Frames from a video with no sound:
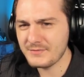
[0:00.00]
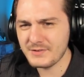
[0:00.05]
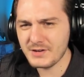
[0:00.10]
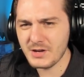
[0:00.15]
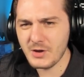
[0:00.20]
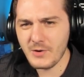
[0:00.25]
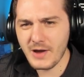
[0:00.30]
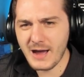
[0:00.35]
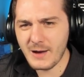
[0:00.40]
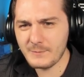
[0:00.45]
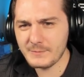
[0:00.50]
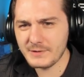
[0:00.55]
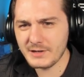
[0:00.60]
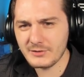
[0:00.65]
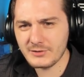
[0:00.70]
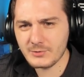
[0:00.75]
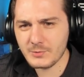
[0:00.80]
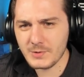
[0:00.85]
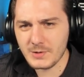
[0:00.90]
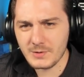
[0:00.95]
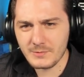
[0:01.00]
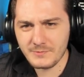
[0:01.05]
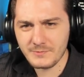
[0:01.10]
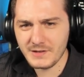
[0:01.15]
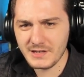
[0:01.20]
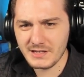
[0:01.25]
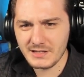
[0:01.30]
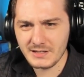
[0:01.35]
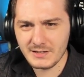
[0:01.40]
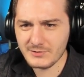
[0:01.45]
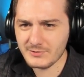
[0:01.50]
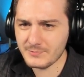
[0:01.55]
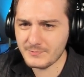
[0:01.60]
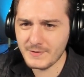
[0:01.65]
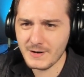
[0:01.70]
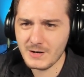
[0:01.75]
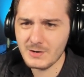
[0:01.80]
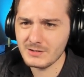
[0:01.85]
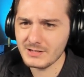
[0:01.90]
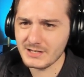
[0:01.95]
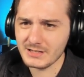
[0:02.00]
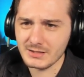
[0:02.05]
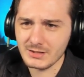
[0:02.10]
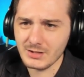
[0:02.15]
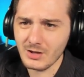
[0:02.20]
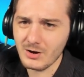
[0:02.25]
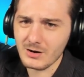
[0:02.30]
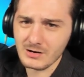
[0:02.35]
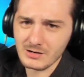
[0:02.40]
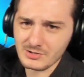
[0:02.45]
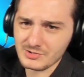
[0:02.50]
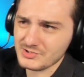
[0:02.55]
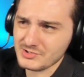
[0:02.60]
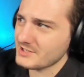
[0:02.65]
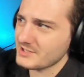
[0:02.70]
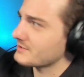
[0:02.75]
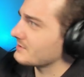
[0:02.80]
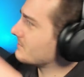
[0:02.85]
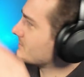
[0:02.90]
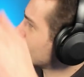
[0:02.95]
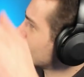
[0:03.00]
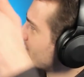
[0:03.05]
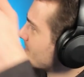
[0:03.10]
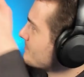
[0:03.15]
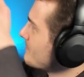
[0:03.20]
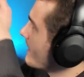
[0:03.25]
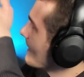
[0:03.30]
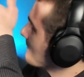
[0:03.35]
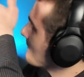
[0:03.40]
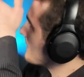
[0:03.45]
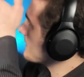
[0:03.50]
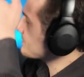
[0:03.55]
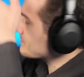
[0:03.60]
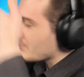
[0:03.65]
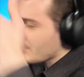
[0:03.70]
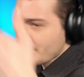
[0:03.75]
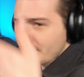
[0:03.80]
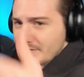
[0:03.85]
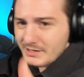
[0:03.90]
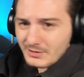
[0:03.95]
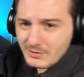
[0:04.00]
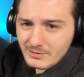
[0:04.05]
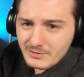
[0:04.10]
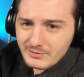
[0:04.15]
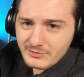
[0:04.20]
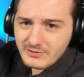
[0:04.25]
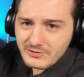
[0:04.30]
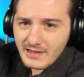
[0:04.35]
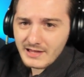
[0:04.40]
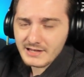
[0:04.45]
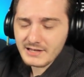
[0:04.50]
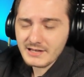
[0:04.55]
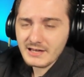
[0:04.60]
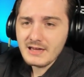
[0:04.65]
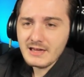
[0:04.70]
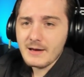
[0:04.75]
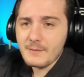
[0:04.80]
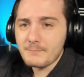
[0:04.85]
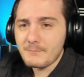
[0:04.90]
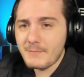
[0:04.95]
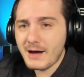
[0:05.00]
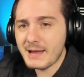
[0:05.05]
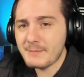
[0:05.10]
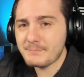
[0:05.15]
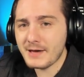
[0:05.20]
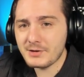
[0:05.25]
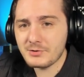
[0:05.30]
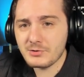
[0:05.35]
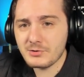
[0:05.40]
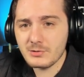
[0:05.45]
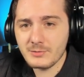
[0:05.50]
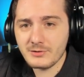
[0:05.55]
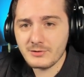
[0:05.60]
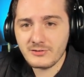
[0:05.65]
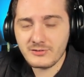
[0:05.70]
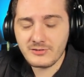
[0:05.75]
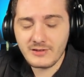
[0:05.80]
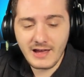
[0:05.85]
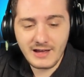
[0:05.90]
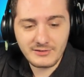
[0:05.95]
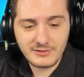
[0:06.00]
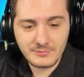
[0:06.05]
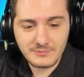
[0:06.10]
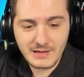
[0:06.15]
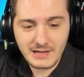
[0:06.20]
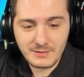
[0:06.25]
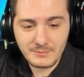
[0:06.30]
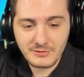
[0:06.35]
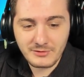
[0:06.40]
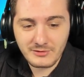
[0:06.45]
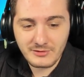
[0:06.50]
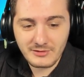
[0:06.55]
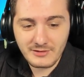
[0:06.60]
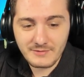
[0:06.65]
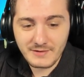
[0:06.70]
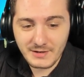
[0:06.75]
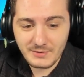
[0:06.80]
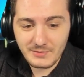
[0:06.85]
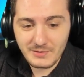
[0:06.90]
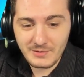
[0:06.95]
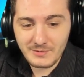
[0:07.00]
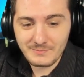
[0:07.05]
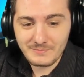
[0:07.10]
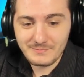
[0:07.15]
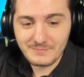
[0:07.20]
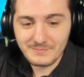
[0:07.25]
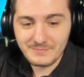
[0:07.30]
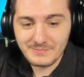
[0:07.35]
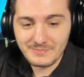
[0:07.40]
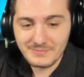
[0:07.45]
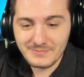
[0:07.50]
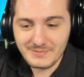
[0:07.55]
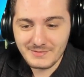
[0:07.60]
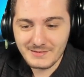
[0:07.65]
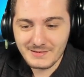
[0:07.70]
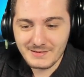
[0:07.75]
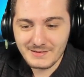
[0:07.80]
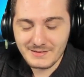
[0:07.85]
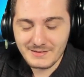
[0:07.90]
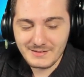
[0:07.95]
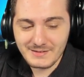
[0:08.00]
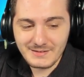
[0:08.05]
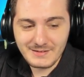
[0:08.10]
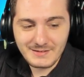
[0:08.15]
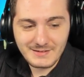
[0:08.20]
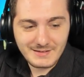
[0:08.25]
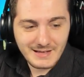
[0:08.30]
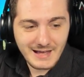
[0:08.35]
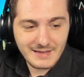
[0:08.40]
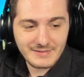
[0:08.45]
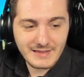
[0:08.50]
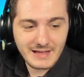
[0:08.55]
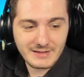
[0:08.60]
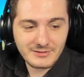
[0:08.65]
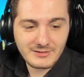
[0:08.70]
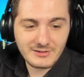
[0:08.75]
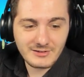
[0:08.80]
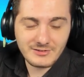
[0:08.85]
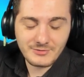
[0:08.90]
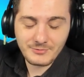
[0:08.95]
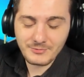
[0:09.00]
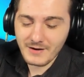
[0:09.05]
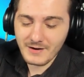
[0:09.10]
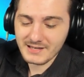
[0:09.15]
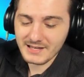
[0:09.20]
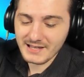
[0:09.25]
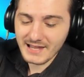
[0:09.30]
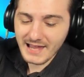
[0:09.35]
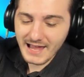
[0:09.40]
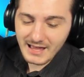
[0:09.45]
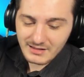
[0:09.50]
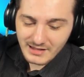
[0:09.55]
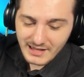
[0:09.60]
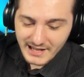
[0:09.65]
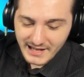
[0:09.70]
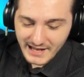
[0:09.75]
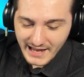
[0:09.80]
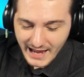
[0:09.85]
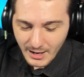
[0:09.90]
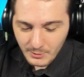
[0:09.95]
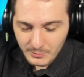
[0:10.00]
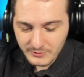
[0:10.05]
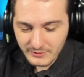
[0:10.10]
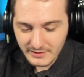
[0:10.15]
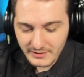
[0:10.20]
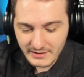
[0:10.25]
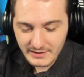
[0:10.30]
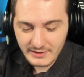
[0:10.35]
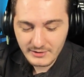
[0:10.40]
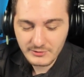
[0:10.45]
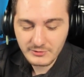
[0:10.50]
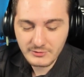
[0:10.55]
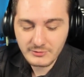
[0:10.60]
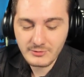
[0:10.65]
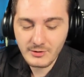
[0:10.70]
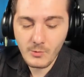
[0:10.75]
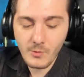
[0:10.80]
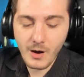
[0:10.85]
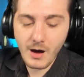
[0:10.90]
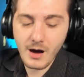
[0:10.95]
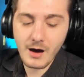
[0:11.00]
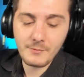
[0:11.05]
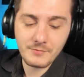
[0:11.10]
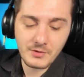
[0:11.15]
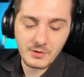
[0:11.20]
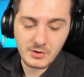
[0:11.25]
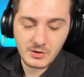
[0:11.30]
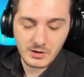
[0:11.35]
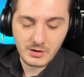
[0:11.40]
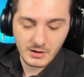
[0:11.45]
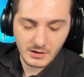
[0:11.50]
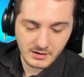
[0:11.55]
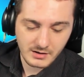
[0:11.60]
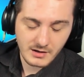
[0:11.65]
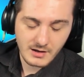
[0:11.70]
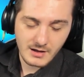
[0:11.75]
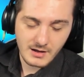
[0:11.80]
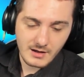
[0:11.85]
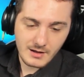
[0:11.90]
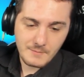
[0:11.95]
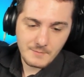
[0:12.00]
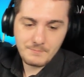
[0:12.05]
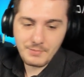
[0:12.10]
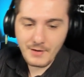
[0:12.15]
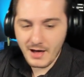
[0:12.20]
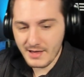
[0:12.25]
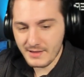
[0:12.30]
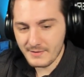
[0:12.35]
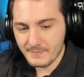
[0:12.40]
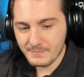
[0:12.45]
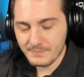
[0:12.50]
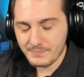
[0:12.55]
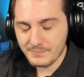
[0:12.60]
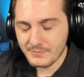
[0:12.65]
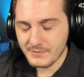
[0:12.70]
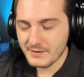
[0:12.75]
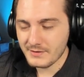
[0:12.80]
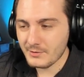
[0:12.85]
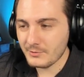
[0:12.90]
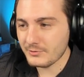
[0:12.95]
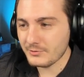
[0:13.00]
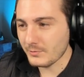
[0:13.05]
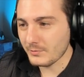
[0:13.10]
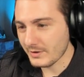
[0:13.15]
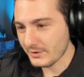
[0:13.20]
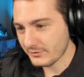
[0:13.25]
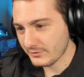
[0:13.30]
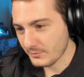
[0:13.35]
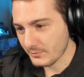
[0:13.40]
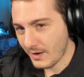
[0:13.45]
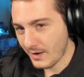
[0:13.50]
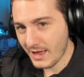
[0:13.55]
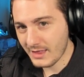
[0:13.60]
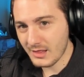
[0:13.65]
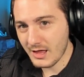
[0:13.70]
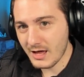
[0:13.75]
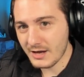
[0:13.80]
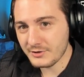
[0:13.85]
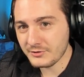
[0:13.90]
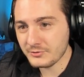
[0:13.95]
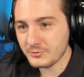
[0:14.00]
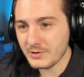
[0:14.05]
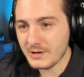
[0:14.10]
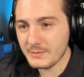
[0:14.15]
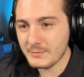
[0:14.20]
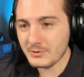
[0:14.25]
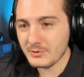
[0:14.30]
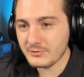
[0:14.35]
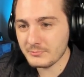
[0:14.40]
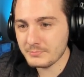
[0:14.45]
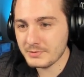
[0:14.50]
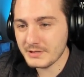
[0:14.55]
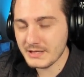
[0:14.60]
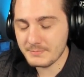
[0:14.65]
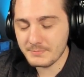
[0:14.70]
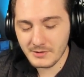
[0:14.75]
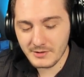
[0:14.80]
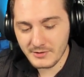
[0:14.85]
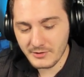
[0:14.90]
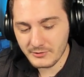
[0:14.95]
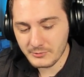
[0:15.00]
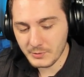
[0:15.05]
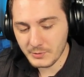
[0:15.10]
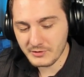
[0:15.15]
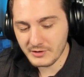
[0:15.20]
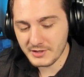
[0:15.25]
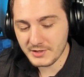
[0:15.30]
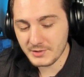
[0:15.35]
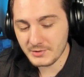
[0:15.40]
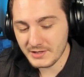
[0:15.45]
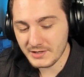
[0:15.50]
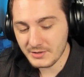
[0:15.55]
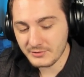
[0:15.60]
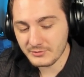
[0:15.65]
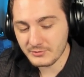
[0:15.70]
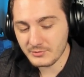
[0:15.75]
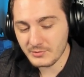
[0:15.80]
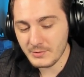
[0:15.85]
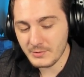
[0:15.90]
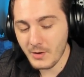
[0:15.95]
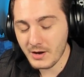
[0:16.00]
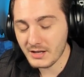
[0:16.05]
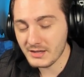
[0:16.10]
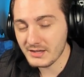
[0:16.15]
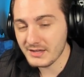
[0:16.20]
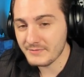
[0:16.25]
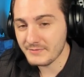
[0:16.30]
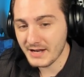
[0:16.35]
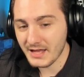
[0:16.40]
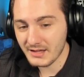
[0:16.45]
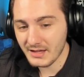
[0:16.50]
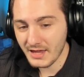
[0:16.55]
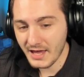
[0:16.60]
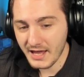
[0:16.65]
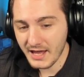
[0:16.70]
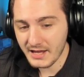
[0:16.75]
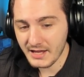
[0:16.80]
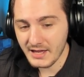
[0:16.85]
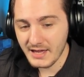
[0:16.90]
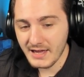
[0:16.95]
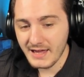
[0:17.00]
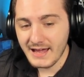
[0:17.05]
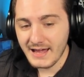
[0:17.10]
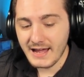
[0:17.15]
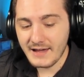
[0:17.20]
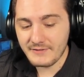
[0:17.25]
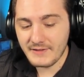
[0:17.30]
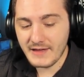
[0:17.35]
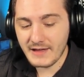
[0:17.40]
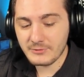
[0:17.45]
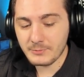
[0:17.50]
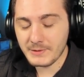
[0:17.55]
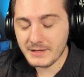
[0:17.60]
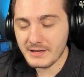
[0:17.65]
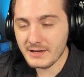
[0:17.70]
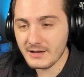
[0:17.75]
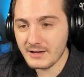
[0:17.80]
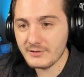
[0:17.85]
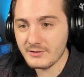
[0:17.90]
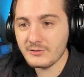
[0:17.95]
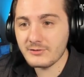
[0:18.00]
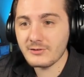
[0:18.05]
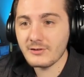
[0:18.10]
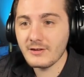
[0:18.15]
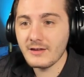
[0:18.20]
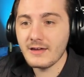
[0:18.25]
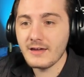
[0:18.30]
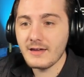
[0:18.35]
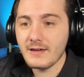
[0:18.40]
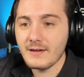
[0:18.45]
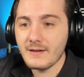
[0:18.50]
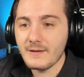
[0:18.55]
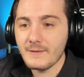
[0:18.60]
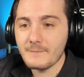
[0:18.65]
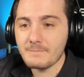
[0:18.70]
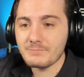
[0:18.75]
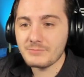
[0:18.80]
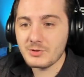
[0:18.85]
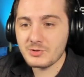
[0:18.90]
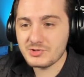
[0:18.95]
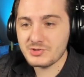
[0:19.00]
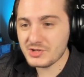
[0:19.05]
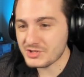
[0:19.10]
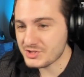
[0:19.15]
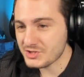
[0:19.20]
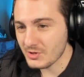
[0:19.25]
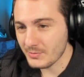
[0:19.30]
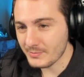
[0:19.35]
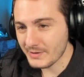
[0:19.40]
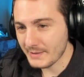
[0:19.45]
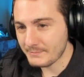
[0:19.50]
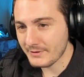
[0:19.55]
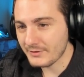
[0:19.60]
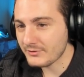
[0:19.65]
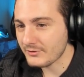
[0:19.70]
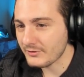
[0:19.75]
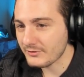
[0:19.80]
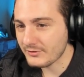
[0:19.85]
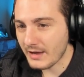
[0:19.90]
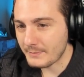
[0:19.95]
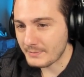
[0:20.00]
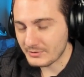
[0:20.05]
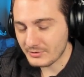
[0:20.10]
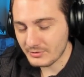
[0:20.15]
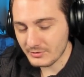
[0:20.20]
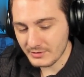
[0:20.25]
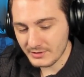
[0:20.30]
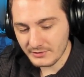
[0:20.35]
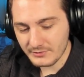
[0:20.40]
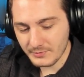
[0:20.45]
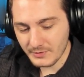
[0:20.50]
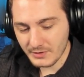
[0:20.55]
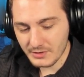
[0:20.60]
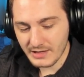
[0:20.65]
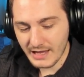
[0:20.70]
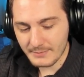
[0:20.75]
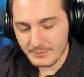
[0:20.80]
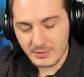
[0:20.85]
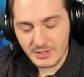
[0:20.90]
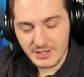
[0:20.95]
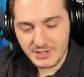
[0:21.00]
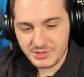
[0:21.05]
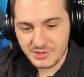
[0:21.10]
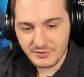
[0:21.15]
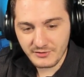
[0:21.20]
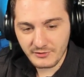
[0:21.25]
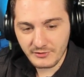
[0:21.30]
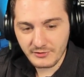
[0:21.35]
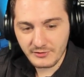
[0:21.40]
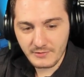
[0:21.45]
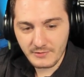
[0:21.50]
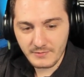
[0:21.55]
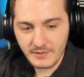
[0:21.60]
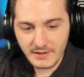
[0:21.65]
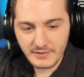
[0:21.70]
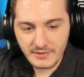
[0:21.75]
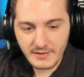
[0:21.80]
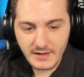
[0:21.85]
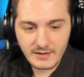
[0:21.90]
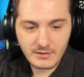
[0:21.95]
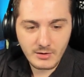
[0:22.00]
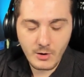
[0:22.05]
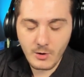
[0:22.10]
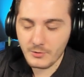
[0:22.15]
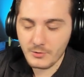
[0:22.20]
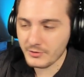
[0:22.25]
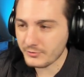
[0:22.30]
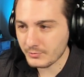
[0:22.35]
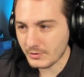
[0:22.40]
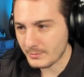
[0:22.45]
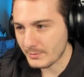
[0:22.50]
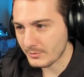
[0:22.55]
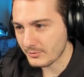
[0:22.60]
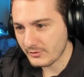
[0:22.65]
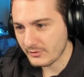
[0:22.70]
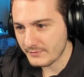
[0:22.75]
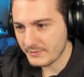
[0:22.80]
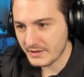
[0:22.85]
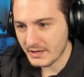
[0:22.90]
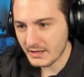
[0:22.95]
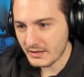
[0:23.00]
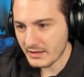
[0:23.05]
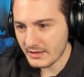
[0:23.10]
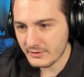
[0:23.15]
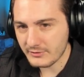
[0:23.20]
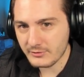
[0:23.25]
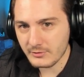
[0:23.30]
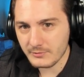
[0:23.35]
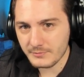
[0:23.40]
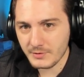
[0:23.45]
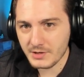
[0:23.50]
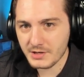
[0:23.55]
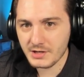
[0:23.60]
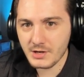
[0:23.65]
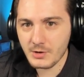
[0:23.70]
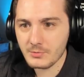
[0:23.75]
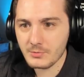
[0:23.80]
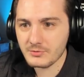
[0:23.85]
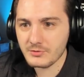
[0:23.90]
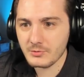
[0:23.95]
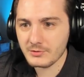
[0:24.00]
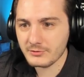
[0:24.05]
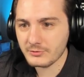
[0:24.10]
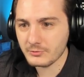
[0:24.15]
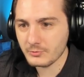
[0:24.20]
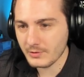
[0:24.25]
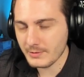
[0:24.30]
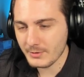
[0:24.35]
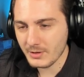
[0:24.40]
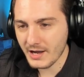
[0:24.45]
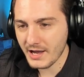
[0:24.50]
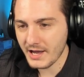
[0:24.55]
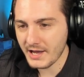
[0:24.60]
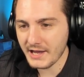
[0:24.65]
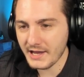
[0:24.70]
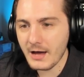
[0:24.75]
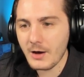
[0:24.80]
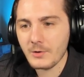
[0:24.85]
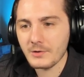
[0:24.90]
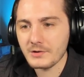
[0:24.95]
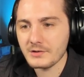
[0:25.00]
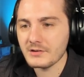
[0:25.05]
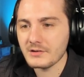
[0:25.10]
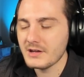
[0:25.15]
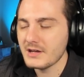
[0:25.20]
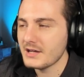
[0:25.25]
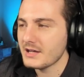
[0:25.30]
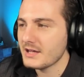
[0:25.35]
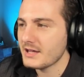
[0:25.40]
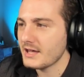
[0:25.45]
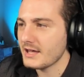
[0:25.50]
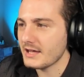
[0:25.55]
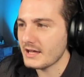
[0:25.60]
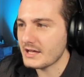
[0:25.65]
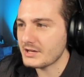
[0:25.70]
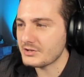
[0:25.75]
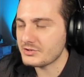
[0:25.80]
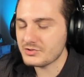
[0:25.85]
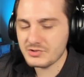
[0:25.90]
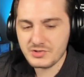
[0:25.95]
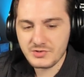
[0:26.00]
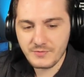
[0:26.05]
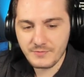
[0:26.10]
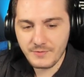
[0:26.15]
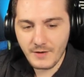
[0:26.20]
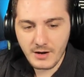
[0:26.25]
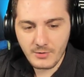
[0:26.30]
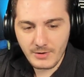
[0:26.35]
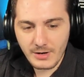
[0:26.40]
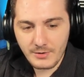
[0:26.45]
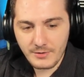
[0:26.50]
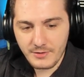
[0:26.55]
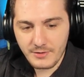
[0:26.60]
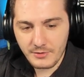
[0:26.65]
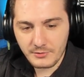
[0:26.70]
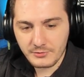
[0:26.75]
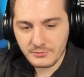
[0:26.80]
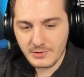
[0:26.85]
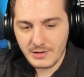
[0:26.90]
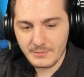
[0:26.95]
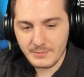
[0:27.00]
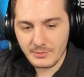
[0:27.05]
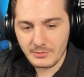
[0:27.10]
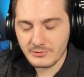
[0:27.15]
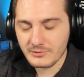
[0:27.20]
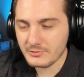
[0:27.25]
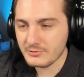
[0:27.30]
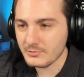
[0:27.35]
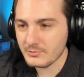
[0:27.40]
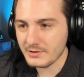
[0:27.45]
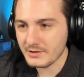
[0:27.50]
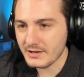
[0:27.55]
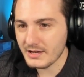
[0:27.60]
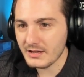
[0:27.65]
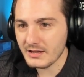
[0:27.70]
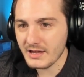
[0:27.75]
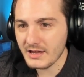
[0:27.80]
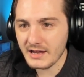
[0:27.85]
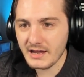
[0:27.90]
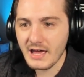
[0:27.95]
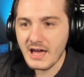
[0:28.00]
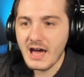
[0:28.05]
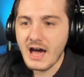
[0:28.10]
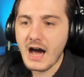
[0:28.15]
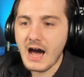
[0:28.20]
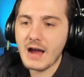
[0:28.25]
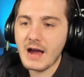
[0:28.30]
i don't even know how many square feet it's fairly large like they like my bedroom here is like my bedroom is the size of denim's living room and that's because fucking la housing is so off the hook but there's a reason why a lot of streamers and people in this particular industry want to live in LA, and that's because there's just so many business opportunities for collaborations and stuff like that. All the streamers live in LA. So going to go do a streamer hangout and and fuck around with other streamers, you do it in LA.